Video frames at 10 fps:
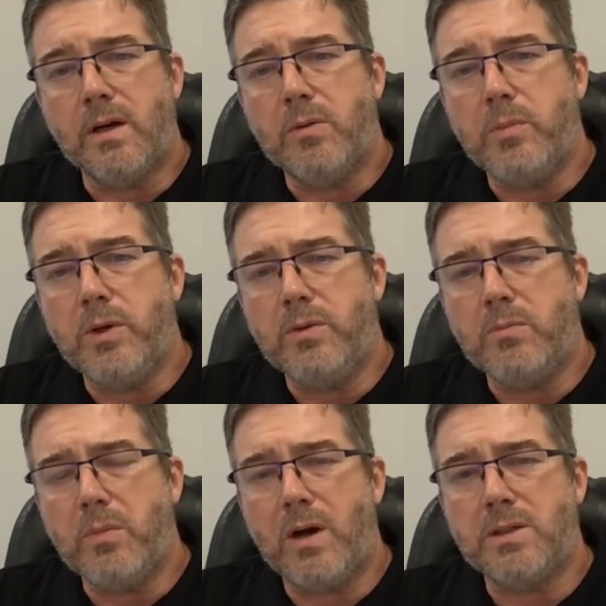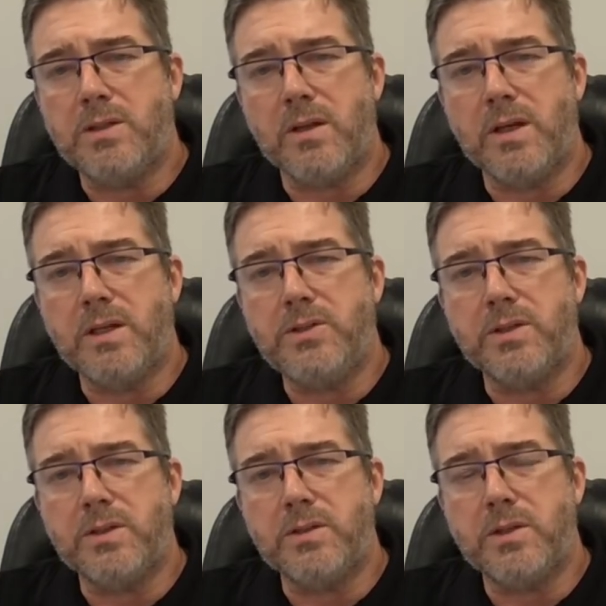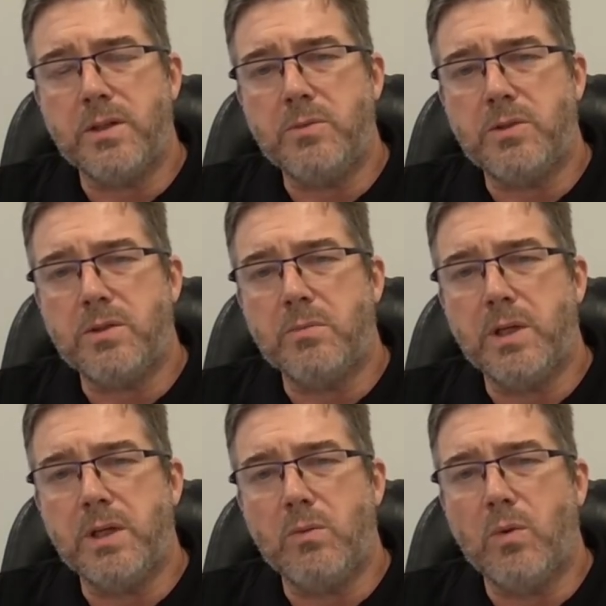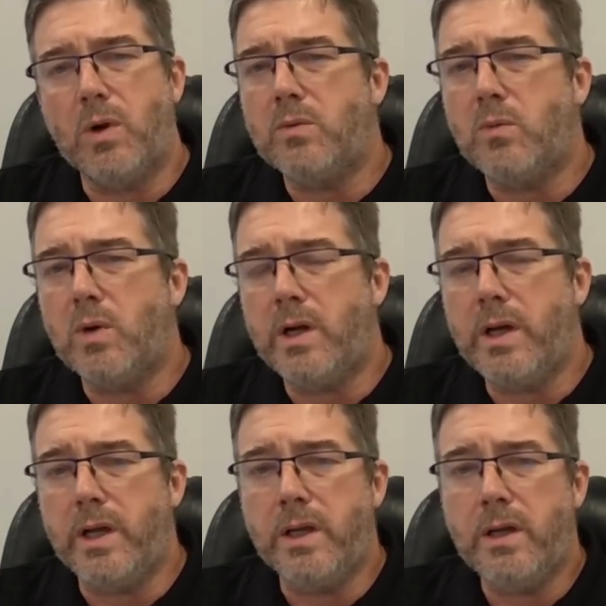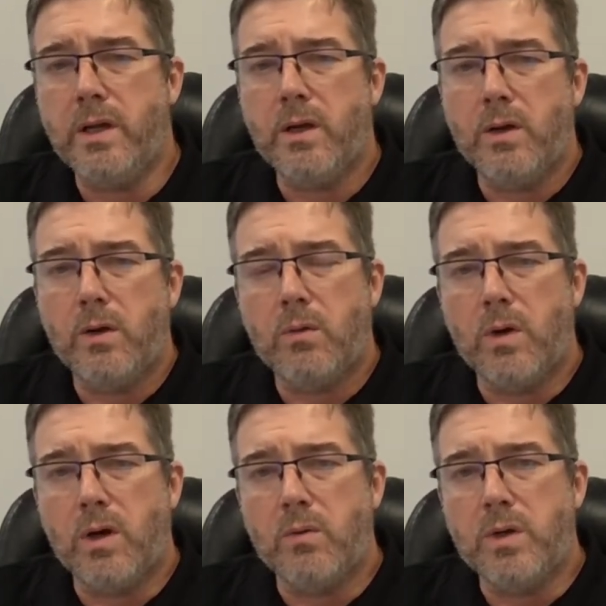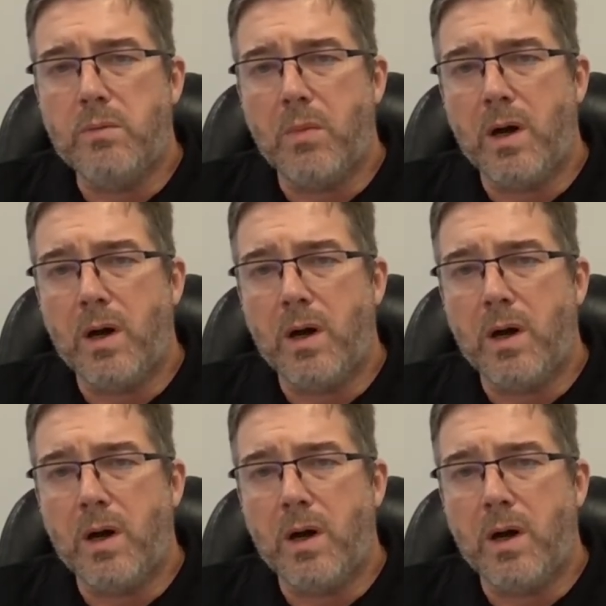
Immune modulation seems to be one way where we